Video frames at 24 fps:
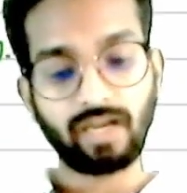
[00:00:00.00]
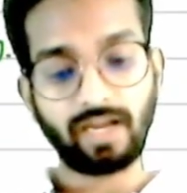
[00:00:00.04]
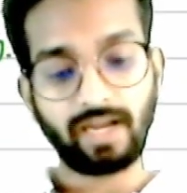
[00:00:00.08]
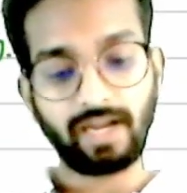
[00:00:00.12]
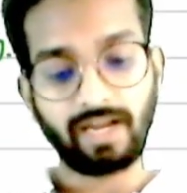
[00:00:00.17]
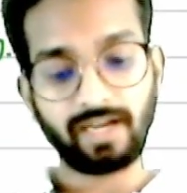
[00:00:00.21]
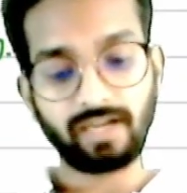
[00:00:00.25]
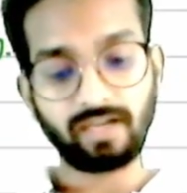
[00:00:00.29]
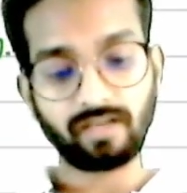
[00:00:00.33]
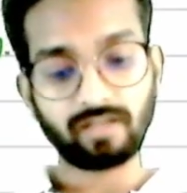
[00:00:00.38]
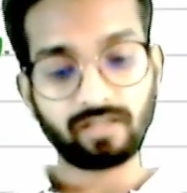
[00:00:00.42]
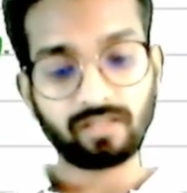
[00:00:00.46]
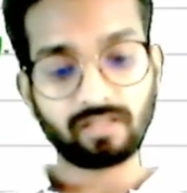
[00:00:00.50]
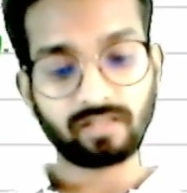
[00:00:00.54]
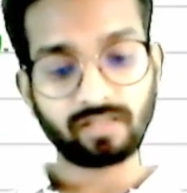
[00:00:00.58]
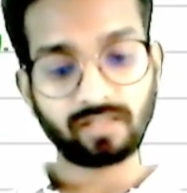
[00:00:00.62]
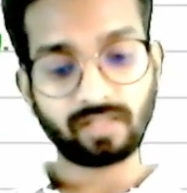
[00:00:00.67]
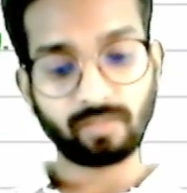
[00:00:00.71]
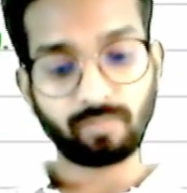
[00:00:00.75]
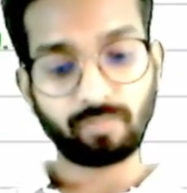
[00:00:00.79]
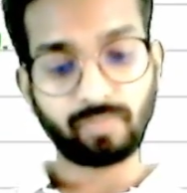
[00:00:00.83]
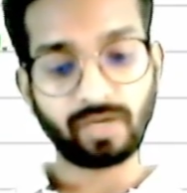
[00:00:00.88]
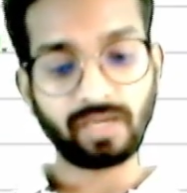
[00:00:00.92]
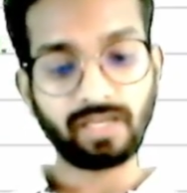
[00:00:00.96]
and
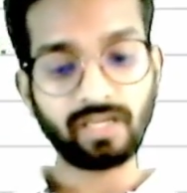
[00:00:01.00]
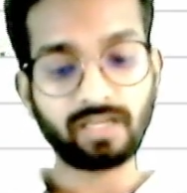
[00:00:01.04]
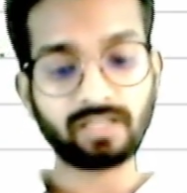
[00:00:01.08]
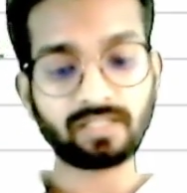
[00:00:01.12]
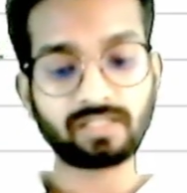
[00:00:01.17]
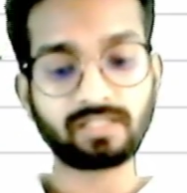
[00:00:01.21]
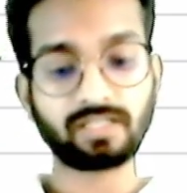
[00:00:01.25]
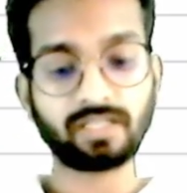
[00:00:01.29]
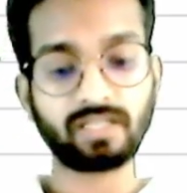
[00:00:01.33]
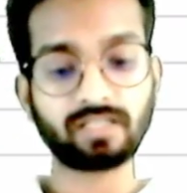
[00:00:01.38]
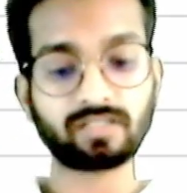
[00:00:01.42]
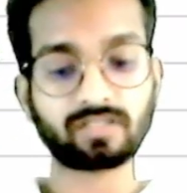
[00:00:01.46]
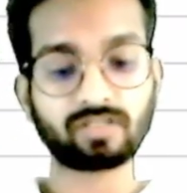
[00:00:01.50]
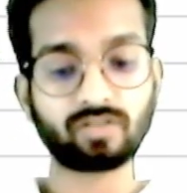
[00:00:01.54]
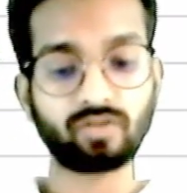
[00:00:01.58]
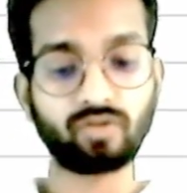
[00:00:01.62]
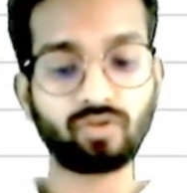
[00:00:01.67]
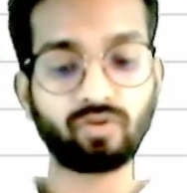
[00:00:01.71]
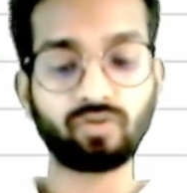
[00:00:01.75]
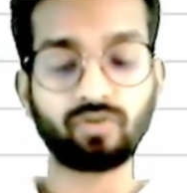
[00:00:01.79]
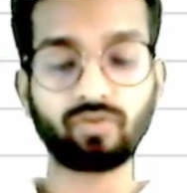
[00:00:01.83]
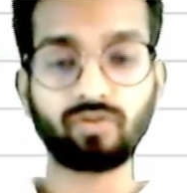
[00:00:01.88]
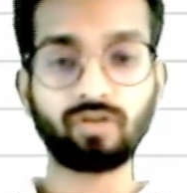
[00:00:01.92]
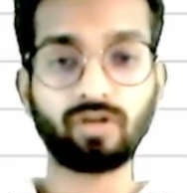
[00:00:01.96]
the buyer says
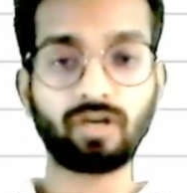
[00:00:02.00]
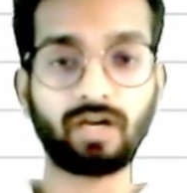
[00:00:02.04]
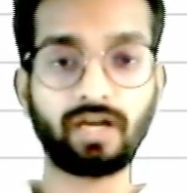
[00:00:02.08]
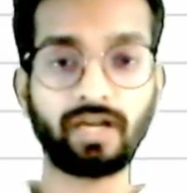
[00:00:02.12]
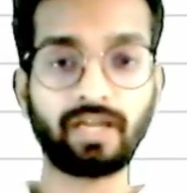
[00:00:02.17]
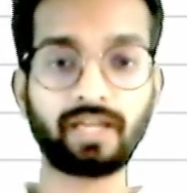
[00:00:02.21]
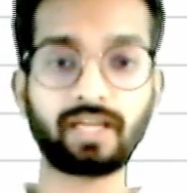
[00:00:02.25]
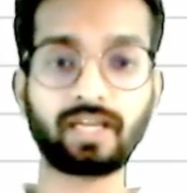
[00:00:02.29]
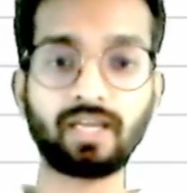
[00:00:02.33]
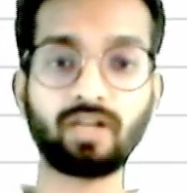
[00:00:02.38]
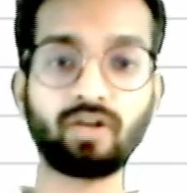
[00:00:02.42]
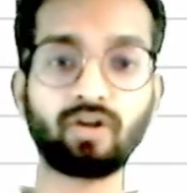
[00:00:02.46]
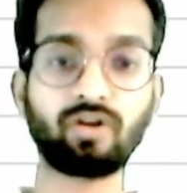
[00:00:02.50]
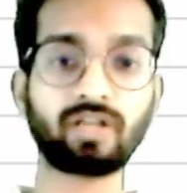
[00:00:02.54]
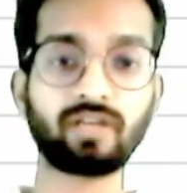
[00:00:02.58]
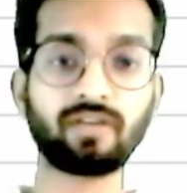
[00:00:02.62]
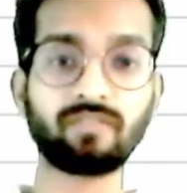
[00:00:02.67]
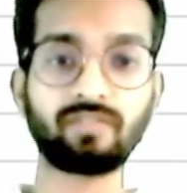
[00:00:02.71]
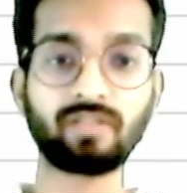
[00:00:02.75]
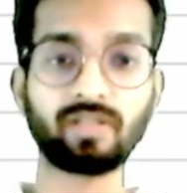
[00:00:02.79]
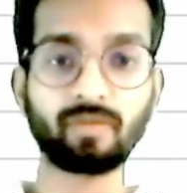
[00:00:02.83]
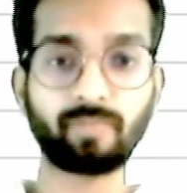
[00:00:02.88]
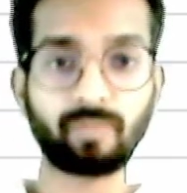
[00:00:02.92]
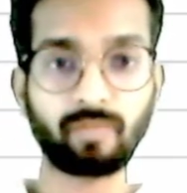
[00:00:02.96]
no I cannot
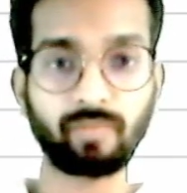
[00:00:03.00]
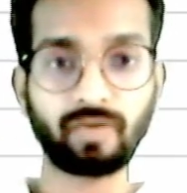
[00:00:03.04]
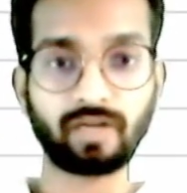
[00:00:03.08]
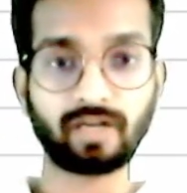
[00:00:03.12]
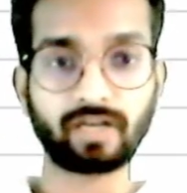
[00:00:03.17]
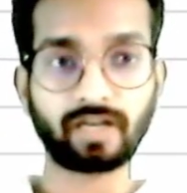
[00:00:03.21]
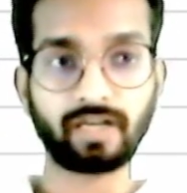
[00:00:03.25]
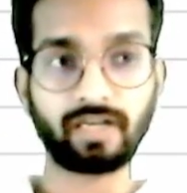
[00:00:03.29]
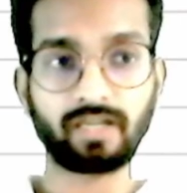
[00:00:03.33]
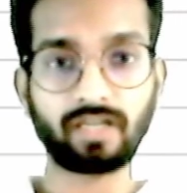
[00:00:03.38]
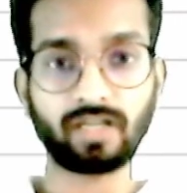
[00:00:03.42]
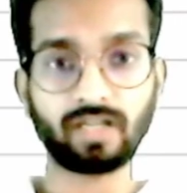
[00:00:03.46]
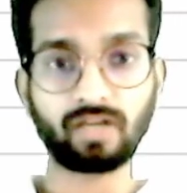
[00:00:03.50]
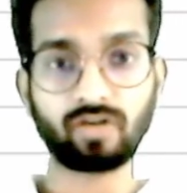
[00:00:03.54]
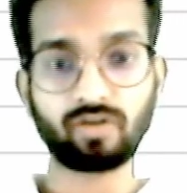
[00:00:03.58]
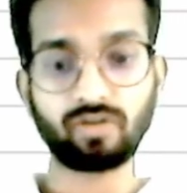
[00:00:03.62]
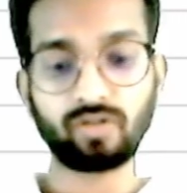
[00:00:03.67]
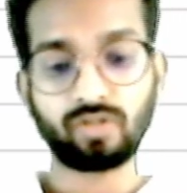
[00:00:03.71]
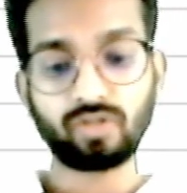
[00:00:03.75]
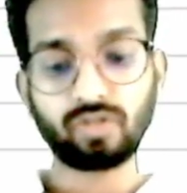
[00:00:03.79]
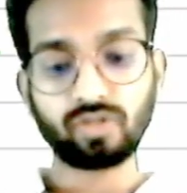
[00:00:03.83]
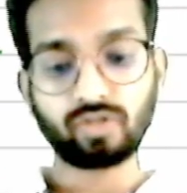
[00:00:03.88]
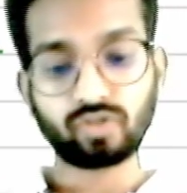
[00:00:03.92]
give the payment right now.